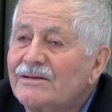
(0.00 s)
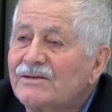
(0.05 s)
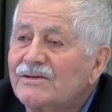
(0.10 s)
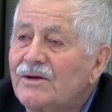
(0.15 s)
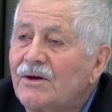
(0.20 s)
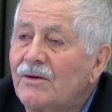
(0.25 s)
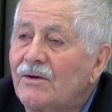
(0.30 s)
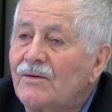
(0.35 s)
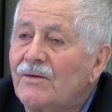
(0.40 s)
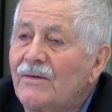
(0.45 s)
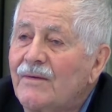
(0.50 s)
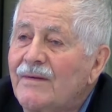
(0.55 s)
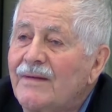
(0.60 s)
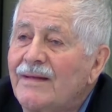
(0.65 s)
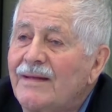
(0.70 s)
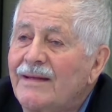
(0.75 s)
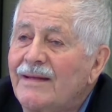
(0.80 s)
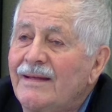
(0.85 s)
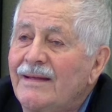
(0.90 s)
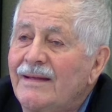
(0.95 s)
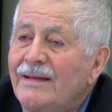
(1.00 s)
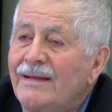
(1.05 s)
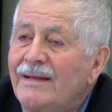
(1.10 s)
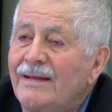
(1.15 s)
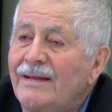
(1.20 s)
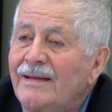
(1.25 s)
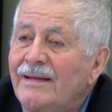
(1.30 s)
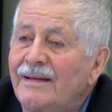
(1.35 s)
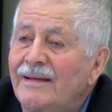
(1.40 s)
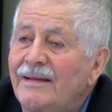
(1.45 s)
So
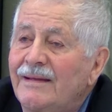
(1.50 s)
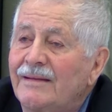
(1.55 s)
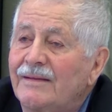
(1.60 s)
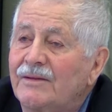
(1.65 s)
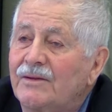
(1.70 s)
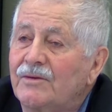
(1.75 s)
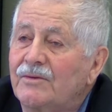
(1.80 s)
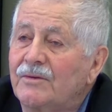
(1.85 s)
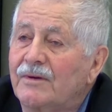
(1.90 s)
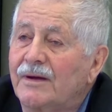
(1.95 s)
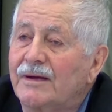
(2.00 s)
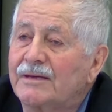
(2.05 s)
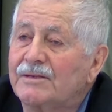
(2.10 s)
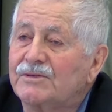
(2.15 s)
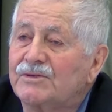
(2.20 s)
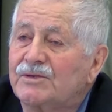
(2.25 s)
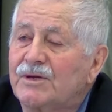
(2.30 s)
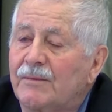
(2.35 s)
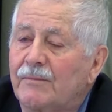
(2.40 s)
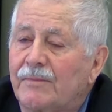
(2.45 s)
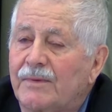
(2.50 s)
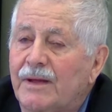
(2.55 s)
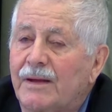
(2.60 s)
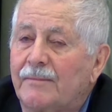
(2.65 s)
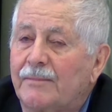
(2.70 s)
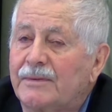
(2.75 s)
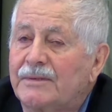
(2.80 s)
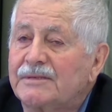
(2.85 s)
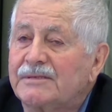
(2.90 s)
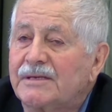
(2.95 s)
the two guys jumped
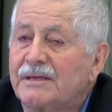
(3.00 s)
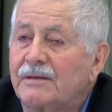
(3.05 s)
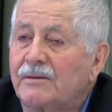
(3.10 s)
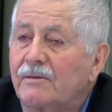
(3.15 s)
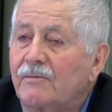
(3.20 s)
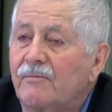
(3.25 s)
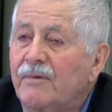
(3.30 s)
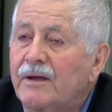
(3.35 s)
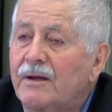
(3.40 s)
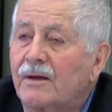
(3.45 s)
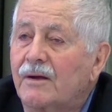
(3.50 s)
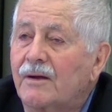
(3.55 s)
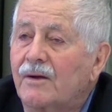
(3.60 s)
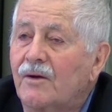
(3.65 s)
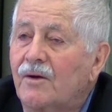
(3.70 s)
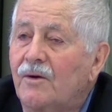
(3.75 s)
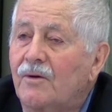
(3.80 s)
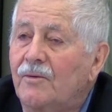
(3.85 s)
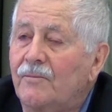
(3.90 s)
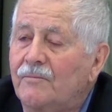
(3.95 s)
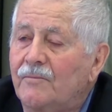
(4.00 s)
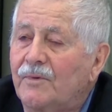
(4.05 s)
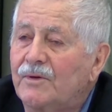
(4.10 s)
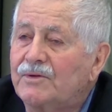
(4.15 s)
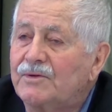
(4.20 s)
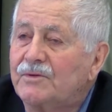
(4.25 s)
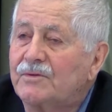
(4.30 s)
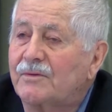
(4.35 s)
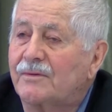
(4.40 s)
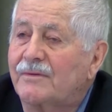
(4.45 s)
up and said, We gotta go.
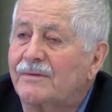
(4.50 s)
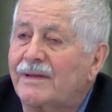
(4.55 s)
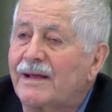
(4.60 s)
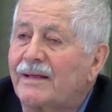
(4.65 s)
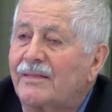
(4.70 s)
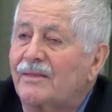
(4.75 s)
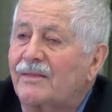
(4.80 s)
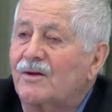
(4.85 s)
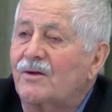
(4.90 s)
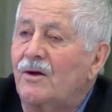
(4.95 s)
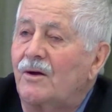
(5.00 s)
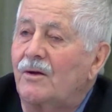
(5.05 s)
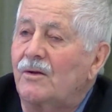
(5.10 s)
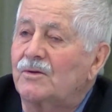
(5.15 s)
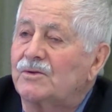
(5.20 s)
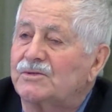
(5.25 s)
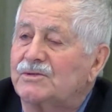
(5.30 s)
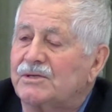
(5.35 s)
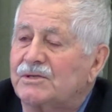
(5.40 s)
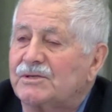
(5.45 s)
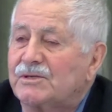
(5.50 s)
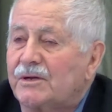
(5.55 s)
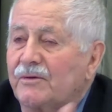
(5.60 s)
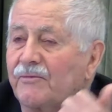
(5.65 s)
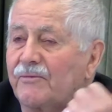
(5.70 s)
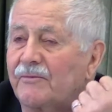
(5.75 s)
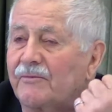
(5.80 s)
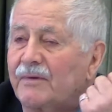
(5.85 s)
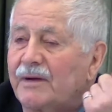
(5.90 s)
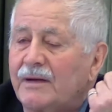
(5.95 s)
Would you take the calls? Just
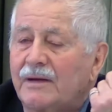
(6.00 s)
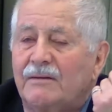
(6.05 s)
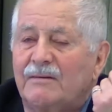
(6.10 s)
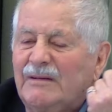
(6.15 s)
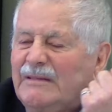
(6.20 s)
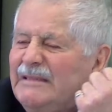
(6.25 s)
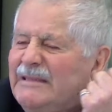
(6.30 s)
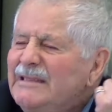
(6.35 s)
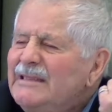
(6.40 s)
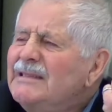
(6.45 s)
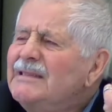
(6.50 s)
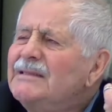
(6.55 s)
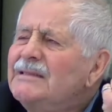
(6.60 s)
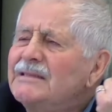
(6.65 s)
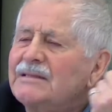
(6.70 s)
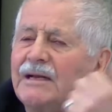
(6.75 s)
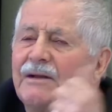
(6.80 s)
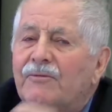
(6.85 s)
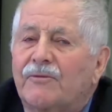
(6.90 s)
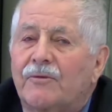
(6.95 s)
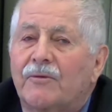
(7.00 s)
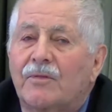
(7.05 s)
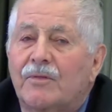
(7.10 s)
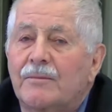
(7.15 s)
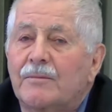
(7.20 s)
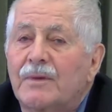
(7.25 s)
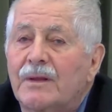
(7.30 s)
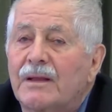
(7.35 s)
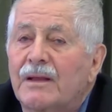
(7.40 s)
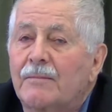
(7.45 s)
def defer
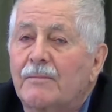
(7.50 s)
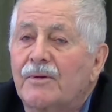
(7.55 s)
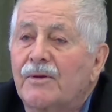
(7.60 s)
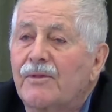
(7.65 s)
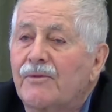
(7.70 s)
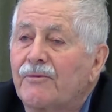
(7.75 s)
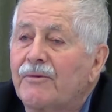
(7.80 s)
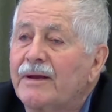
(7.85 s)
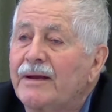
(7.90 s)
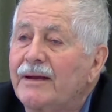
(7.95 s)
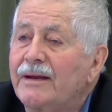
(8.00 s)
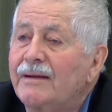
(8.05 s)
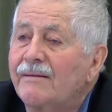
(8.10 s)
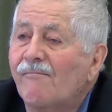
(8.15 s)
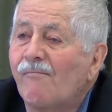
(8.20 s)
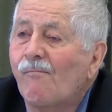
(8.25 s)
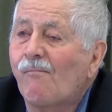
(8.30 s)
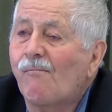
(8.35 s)
them to number three.